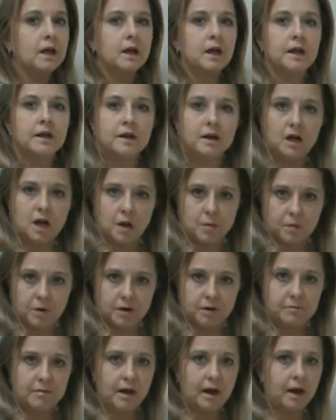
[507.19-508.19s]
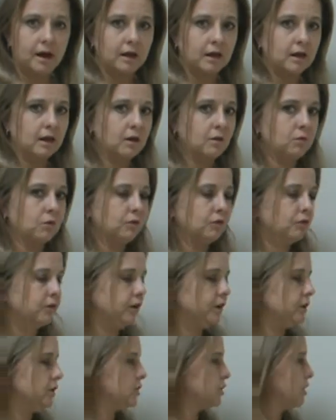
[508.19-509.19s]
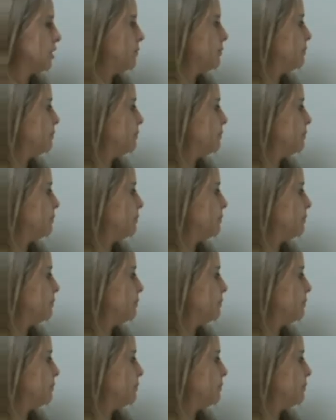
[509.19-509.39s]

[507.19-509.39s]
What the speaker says: and come on back and we'll finish up.